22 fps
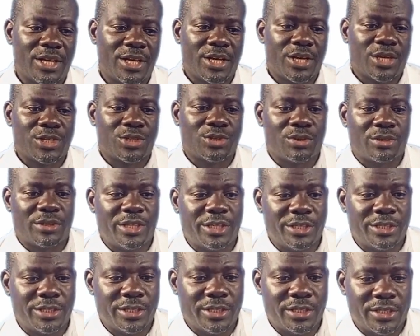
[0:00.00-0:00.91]
So
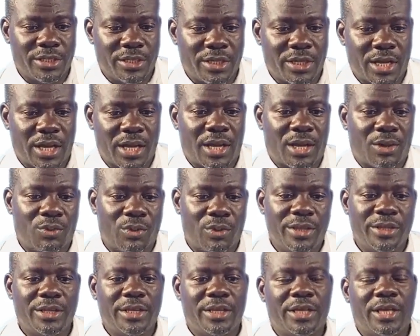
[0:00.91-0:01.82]
when
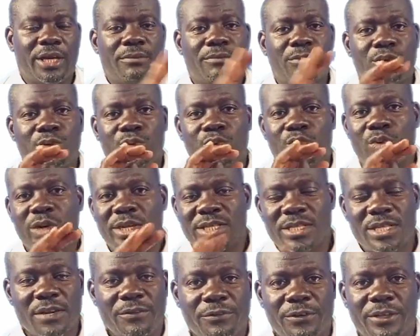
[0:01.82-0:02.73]
they came to West
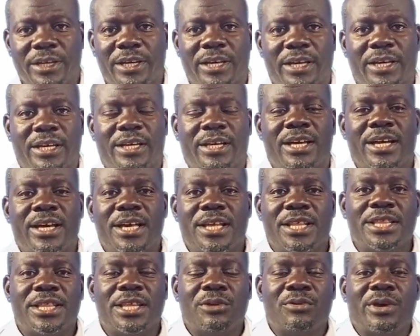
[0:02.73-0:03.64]
Africa,
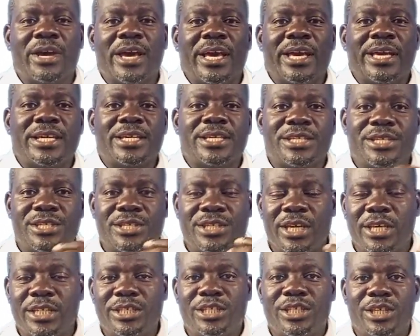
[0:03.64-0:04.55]
they were
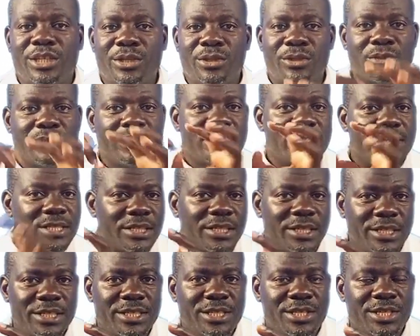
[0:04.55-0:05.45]
exchanging those
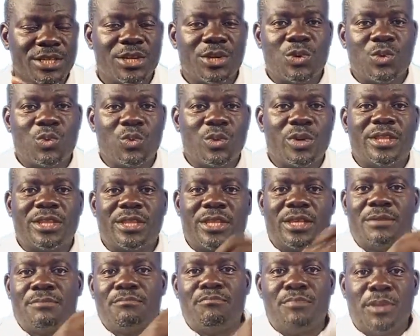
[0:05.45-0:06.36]
things
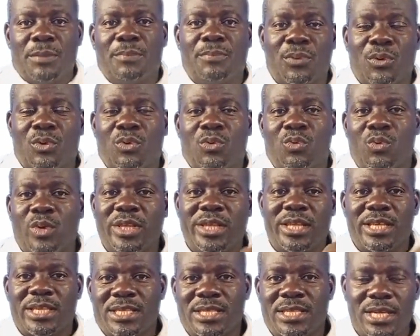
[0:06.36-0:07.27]
with people,
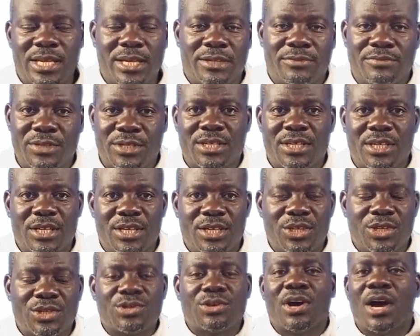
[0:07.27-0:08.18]
with slaves.
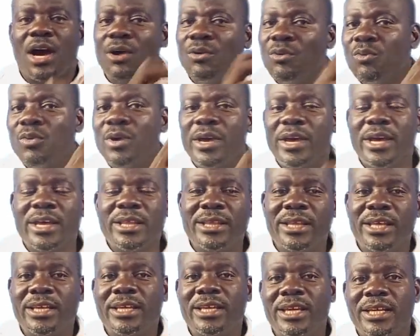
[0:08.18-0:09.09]
So how were
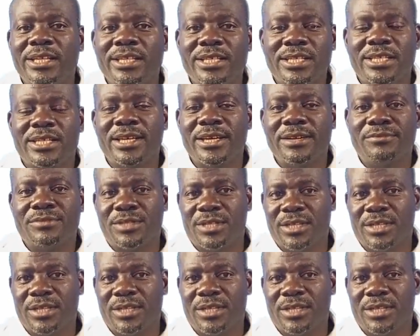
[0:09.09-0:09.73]
they getting slaves?